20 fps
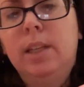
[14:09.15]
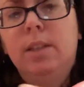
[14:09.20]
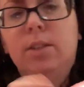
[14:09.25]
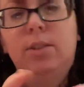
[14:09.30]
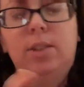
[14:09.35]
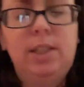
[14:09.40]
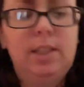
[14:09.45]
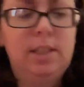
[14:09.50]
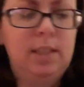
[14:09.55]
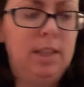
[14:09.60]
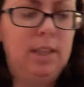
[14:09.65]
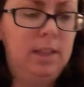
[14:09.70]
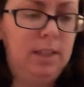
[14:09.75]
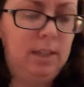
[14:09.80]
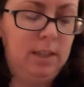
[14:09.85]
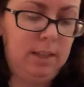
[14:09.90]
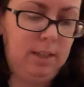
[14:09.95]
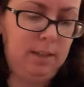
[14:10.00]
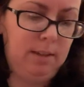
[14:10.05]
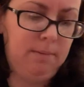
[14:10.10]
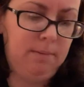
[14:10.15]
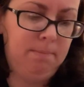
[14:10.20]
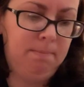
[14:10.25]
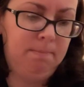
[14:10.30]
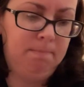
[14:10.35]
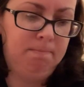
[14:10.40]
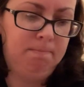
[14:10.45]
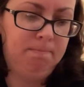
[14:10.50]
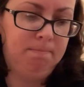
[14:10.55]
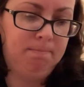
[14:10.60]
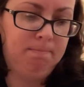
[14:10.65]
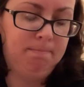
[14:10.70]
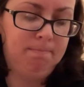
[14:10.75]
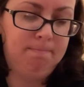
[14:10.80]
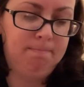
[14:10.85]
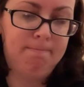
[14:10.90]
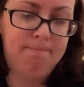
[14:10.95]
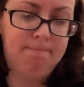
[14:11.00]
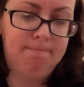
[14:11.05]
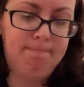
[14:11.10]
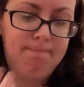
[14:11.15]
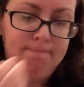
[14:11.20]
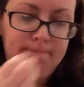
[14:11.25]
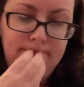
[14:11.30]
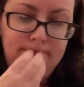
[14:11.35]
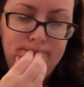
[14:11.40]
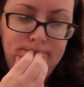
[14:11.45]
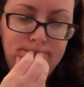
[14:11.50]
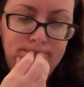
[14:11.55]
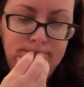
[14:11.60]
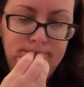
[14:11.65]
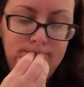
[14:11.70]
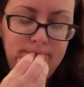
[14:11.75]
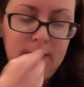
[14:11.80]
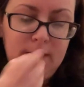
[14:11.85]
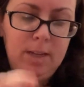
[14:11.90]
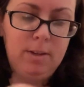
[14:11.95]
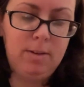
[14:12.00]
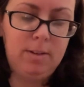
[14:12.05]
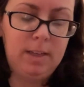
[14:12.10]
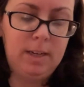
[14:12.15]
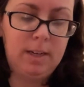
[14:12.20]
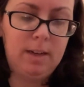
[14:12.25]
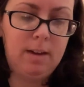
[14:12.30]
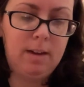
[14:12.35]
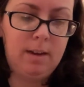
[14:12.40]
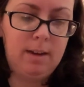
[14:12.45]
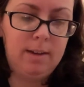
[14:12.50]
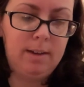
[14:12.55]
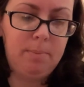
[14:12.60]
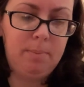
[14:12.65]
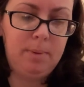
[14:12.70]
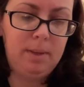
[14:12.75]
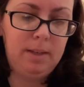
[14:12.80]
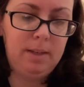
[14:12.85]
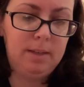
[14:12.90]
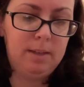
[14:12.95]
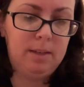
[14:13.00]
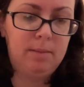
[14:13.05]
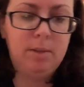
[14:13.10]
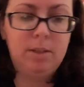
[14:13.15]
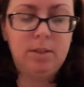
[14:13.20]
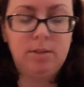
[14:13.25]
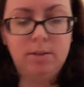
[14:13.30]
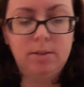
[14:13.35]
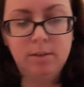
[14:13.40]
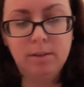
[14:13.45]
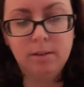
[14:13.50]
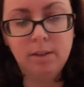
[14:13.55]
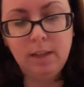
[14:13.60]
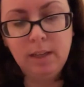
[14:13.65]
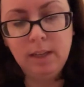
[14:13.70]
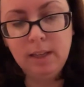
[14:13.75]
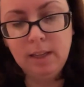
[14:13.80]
She's in the, hmm, do they call that a cockpit? I'm not sure.